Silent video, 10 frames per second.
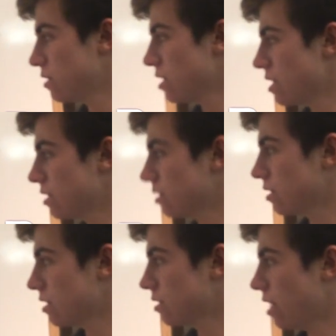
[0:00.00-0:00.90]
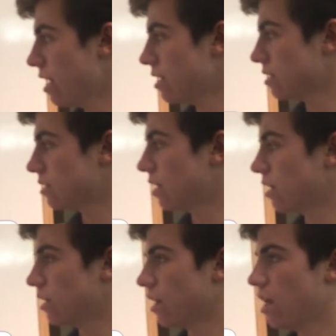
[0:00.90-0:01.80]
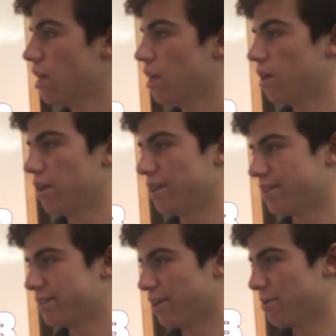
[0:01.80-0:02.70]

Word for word: you see this this line it's uh it's